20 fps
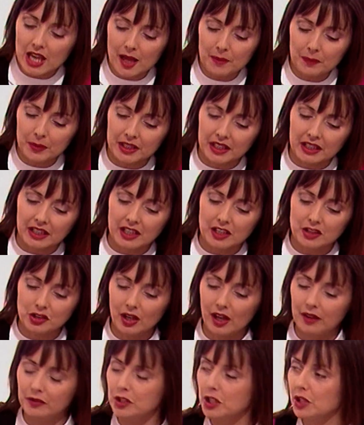happening is you
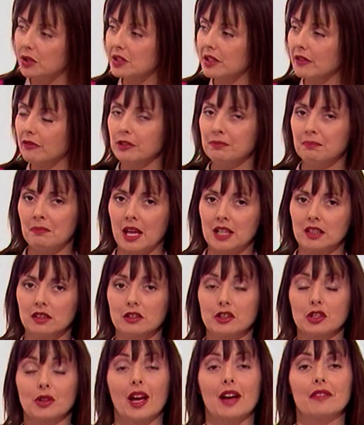have two different
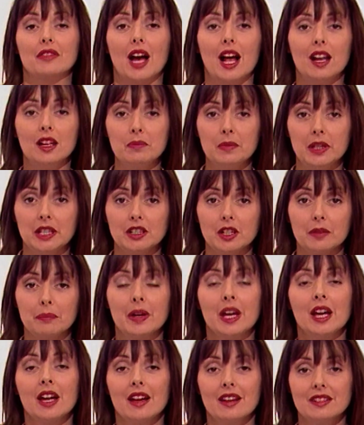metals. You have aluminium
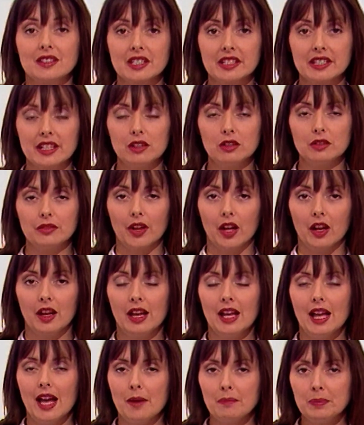and silver.
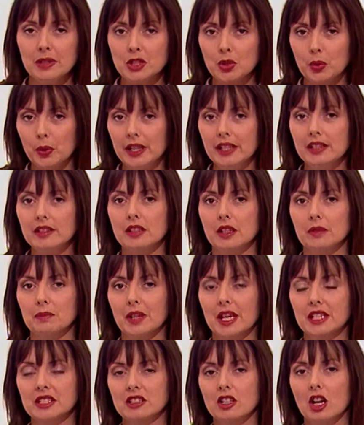And between them,
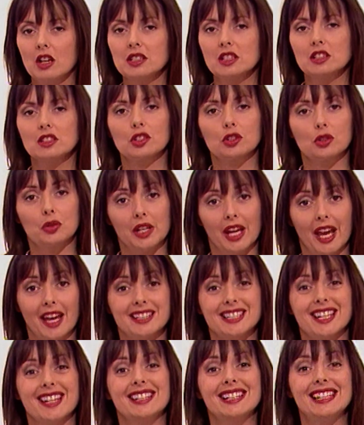they're starting to
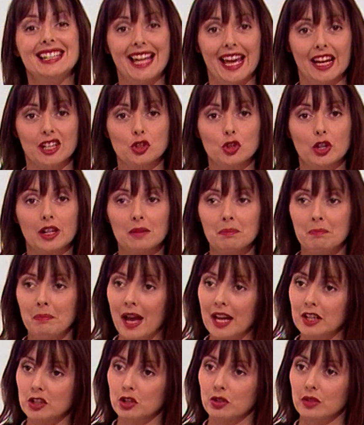create an electric
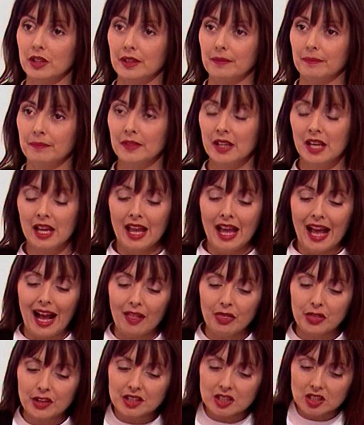battery.
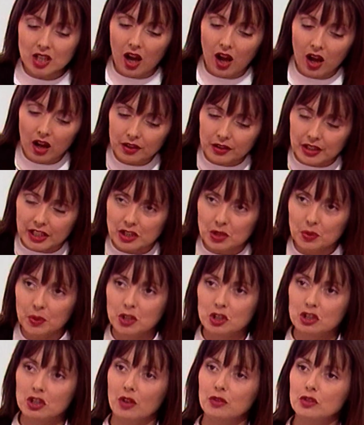And the tarnish,
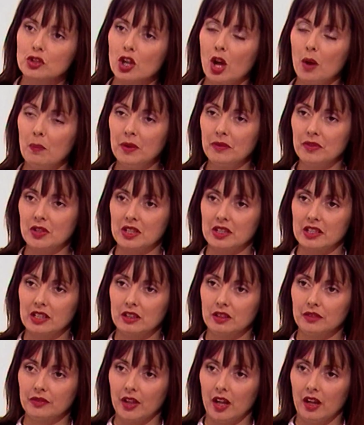which is on top of the
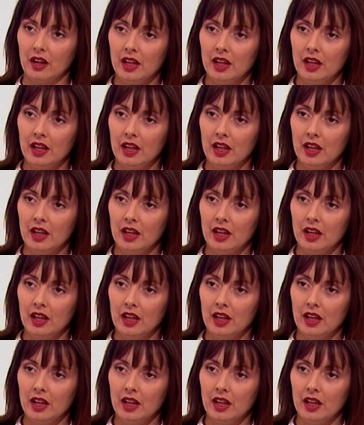silver,